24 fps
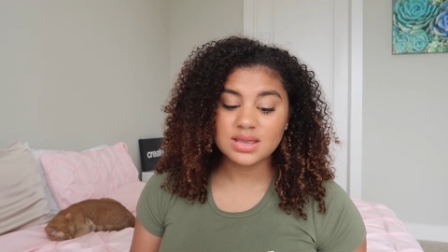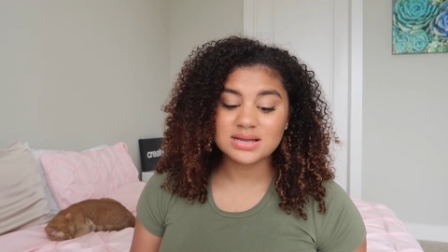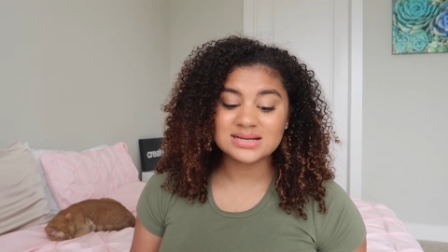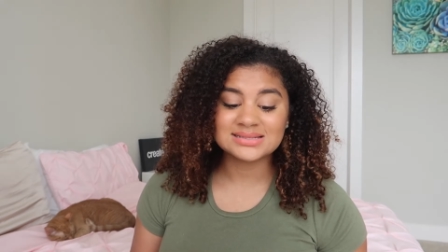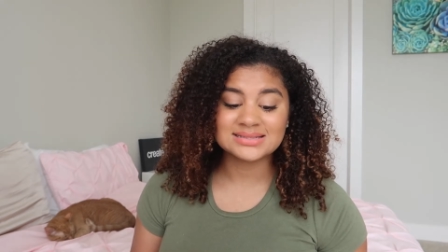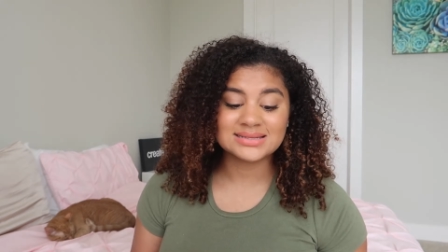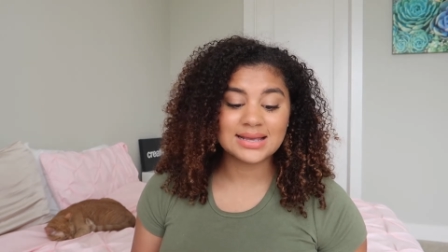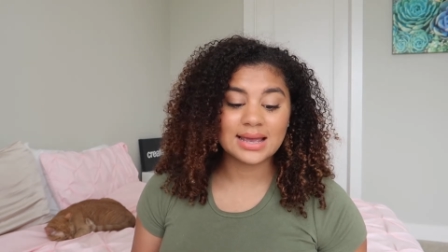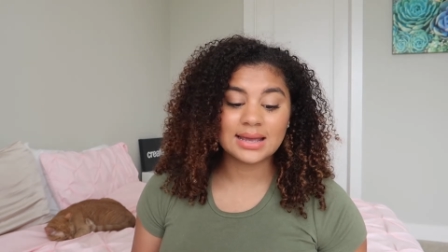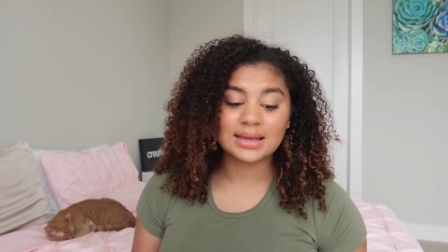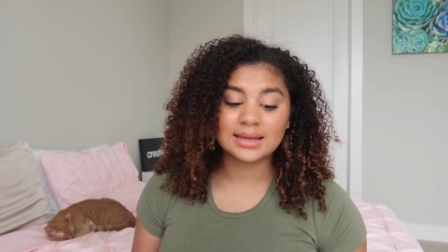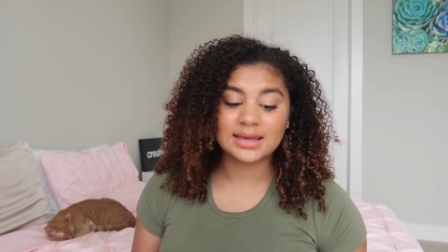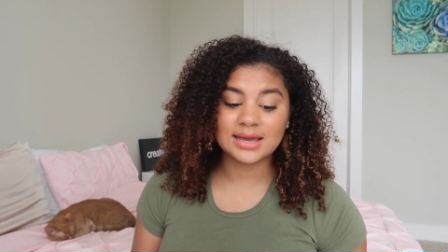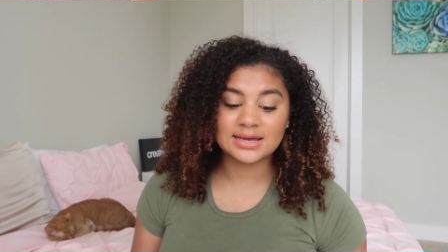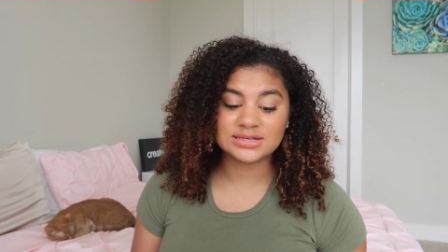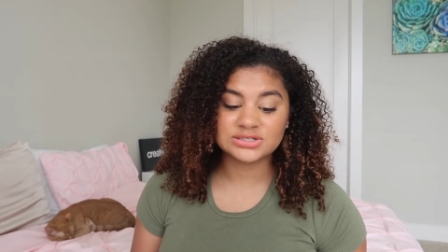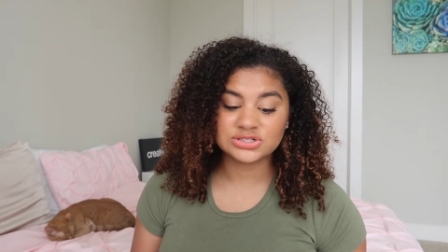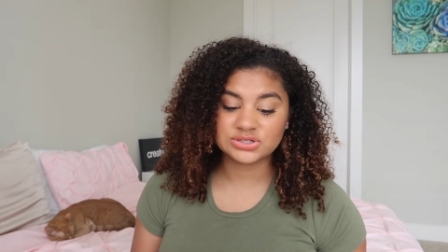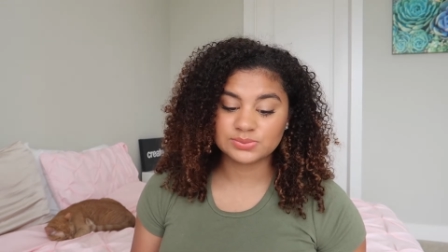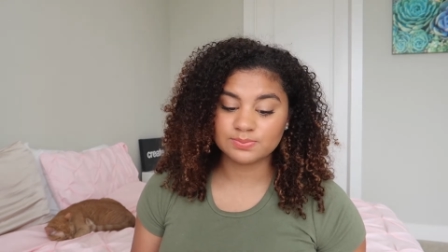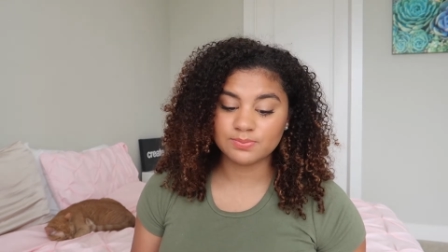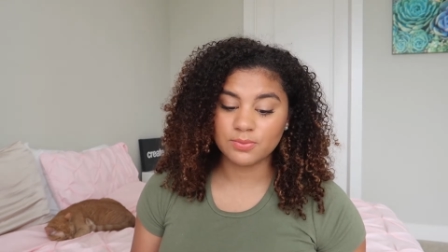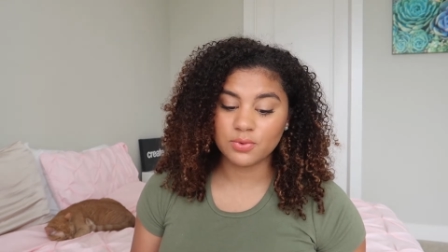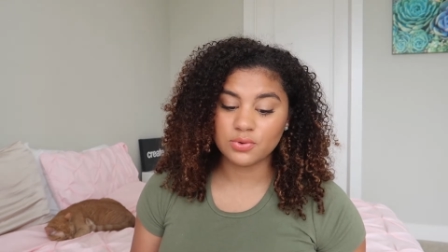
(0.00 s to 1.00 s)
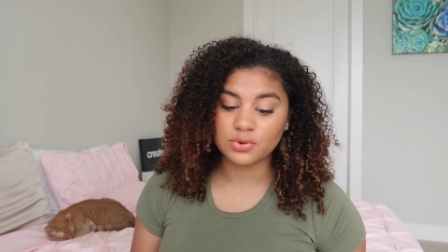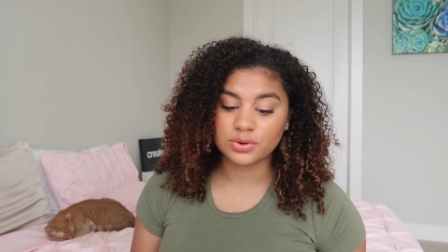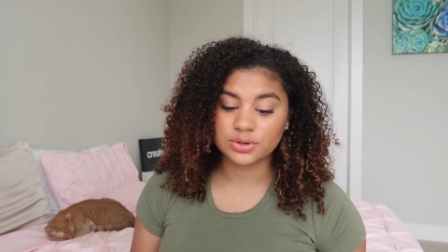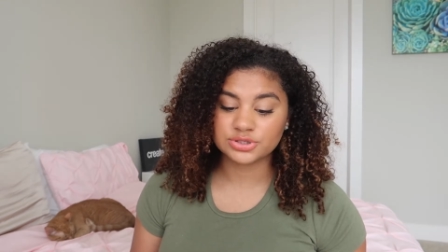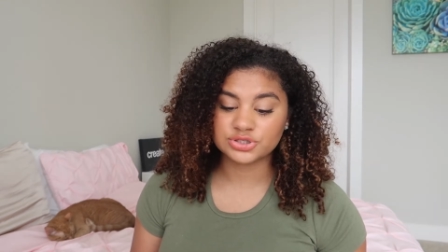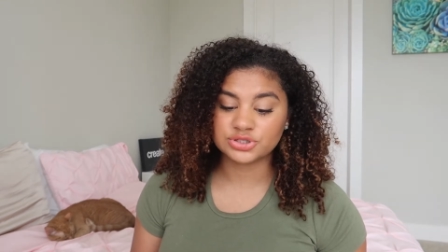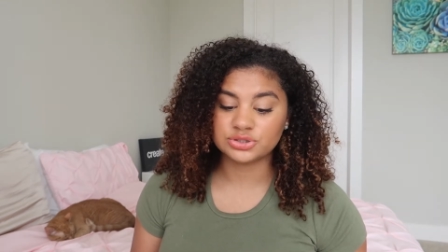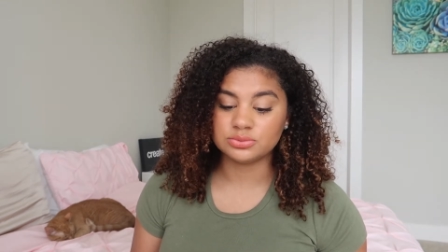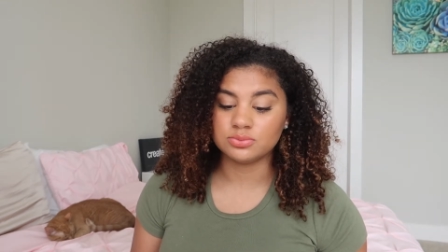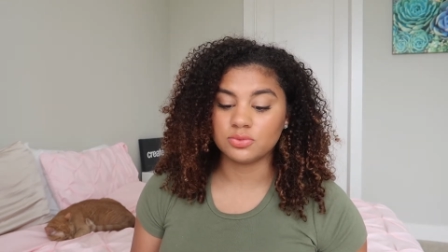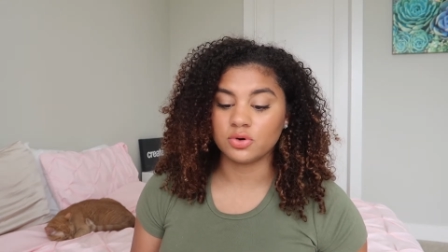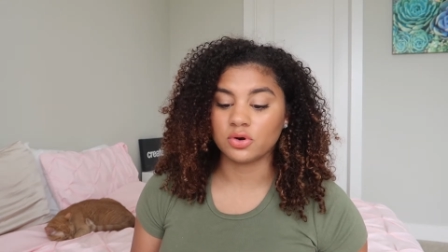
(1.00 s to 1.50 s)
saying yes more
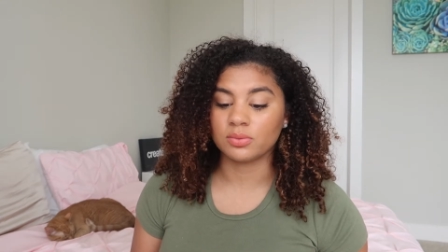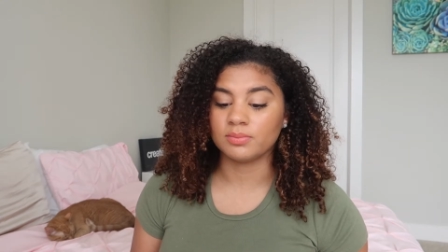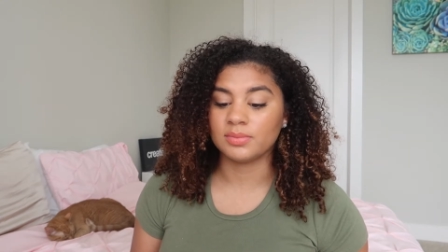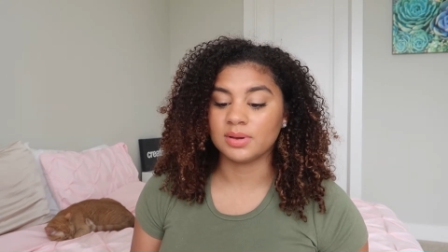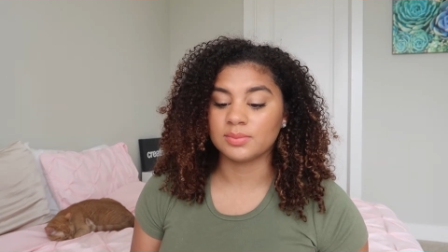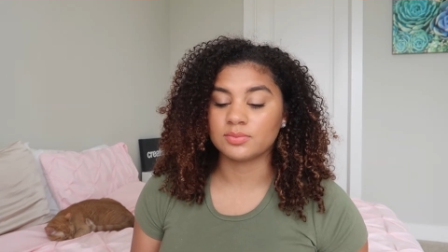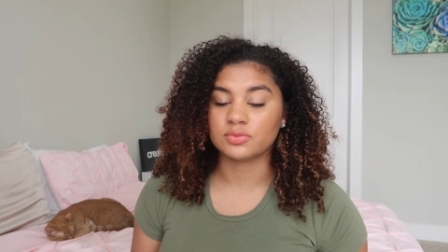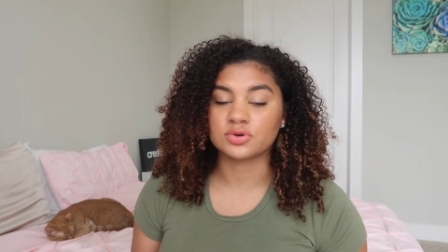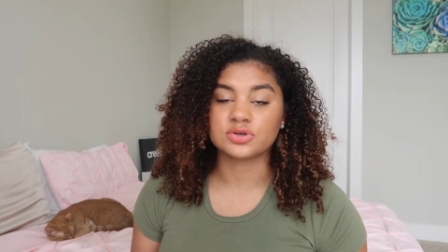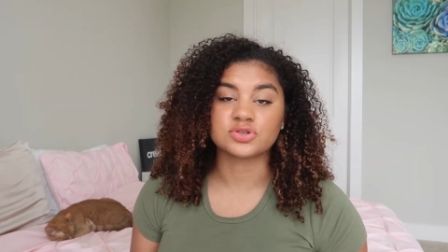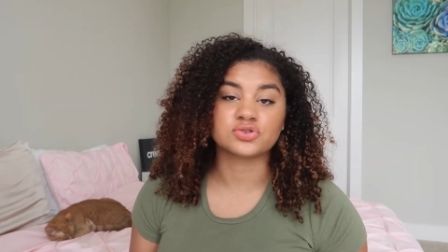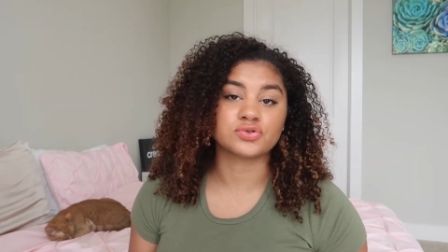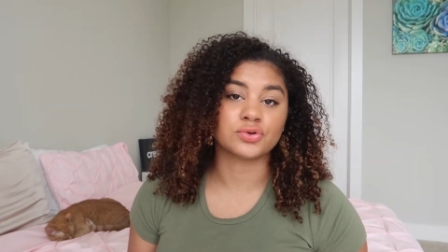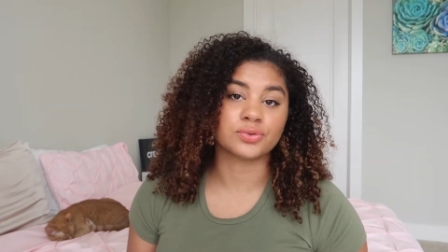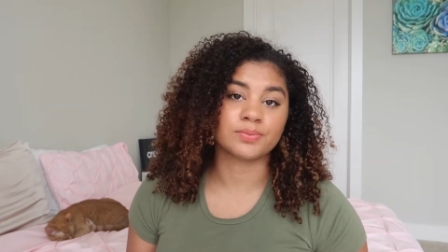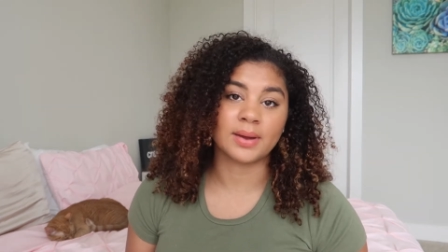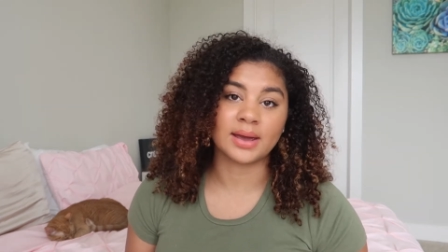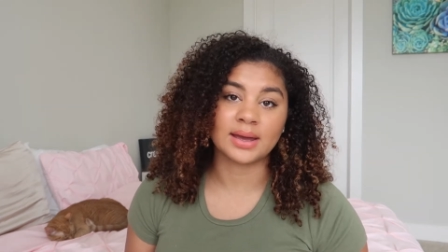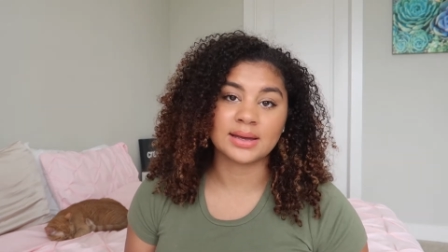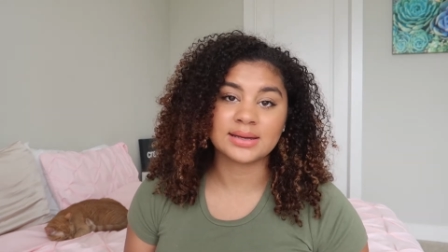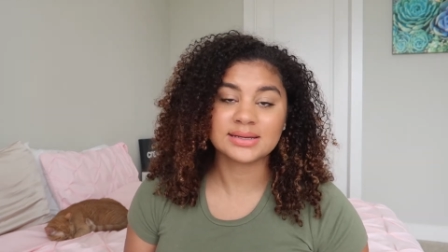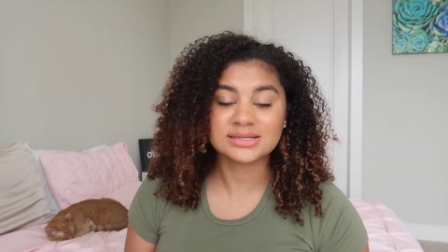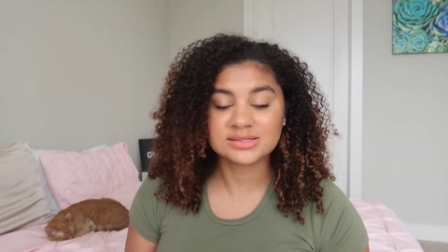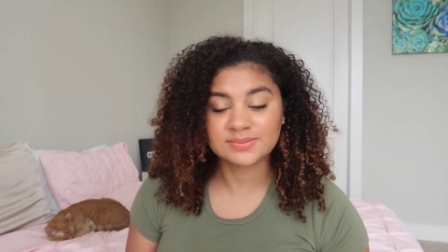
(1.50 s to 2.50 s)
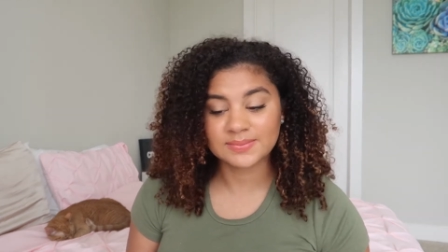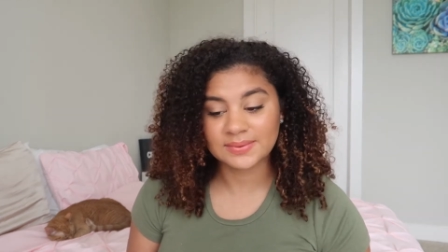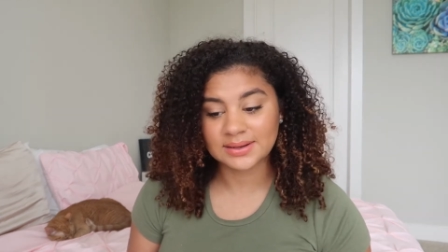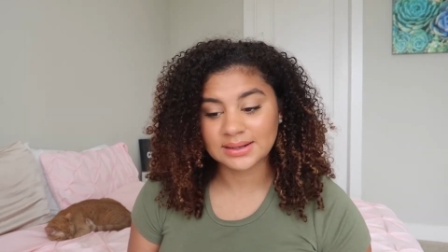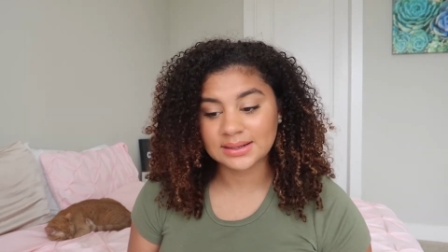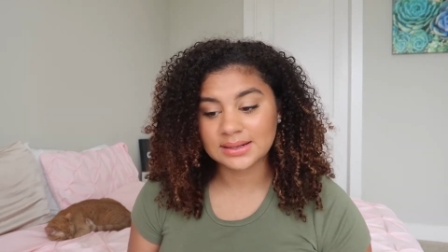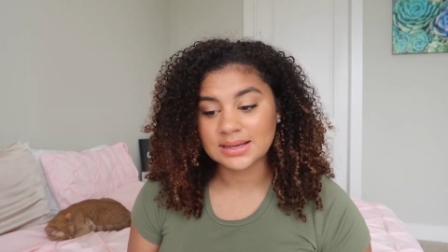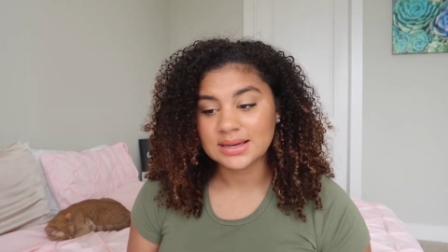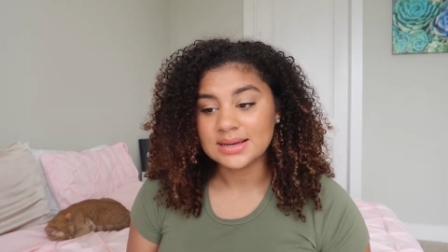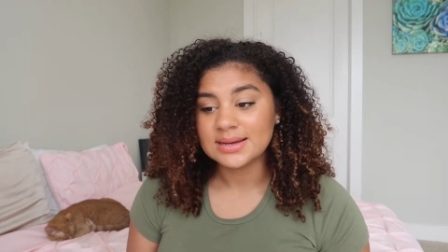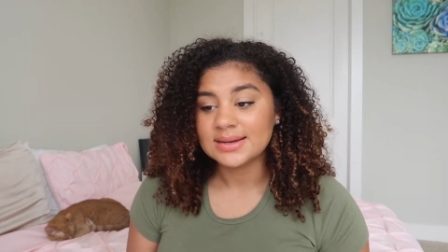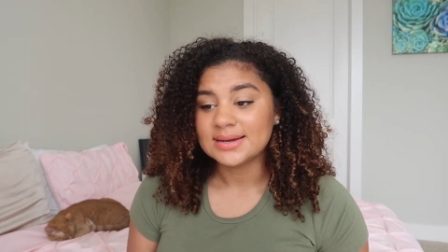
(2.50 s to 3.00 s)
to more memories with my husband